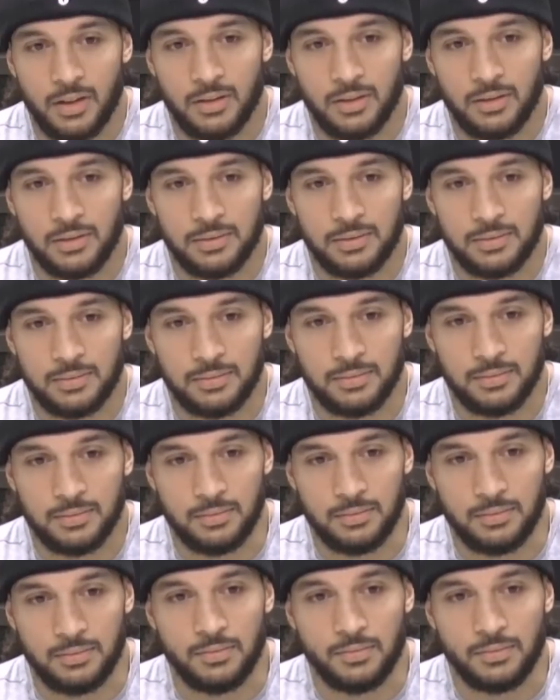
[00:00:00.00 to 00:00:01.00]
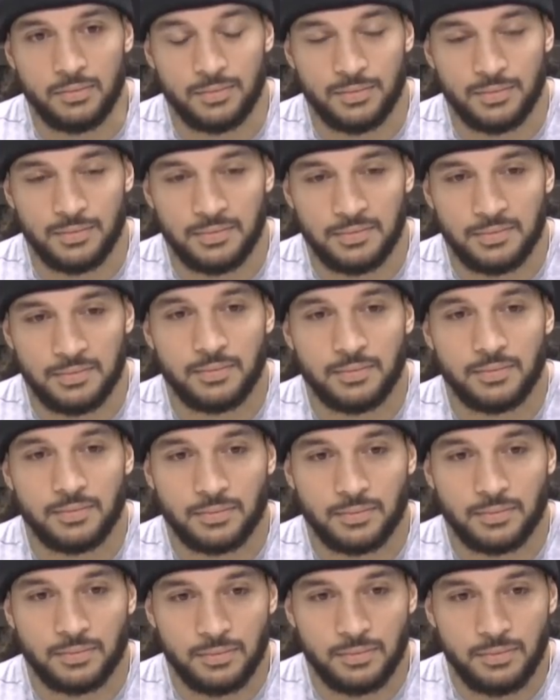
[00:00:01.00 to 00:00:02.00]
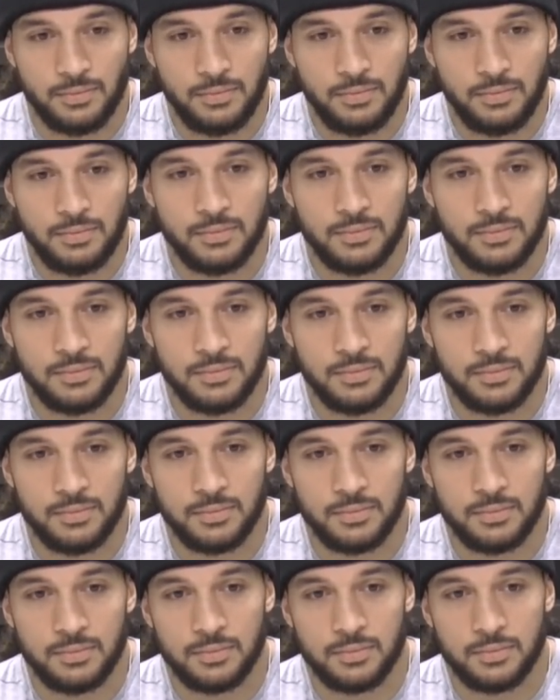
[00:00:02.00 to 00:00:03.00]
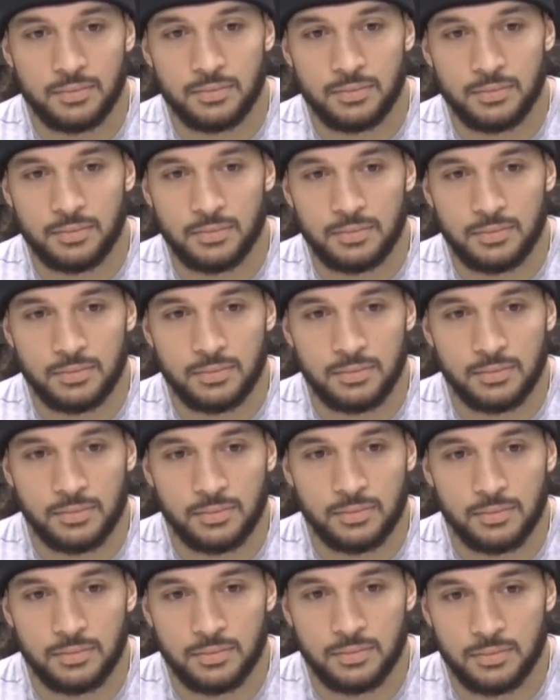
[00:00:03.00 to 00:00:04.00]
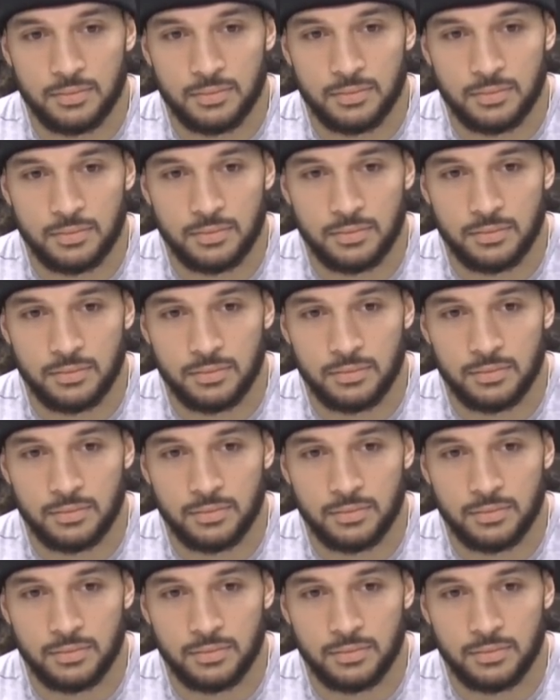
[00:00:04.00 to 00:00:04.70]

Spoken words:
No words are spoken by the person on screen.